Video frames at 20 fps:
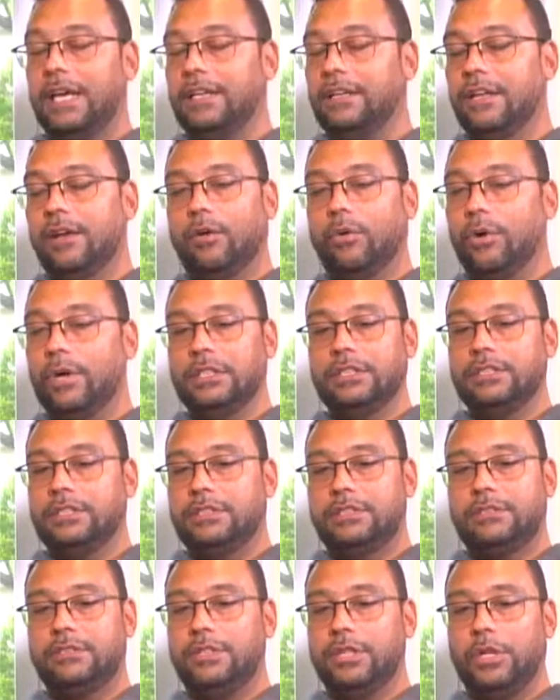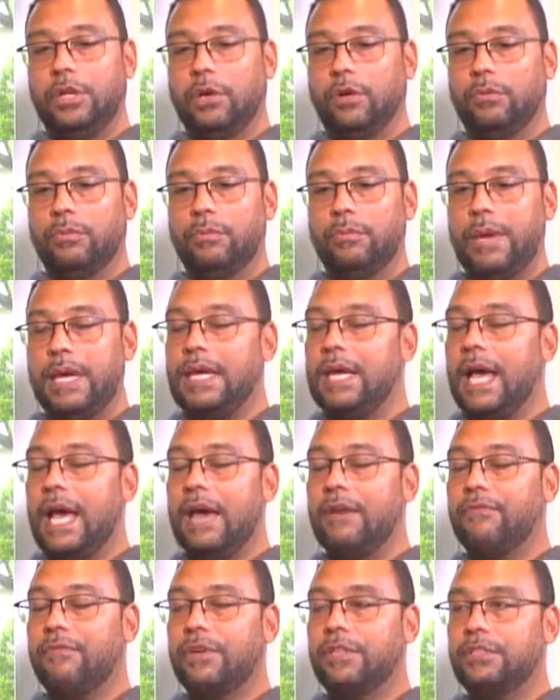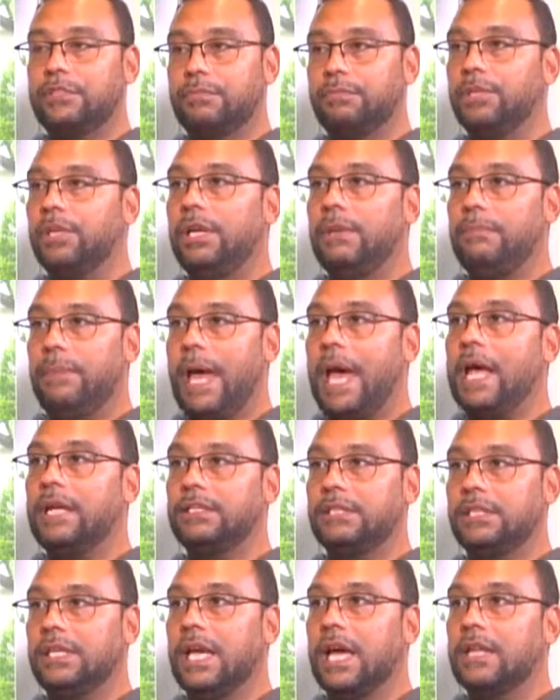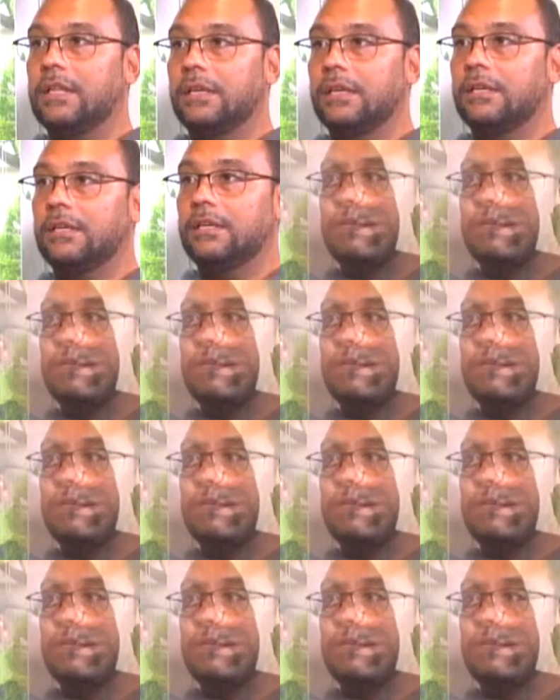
no one's, you know, made an effort to put it back together.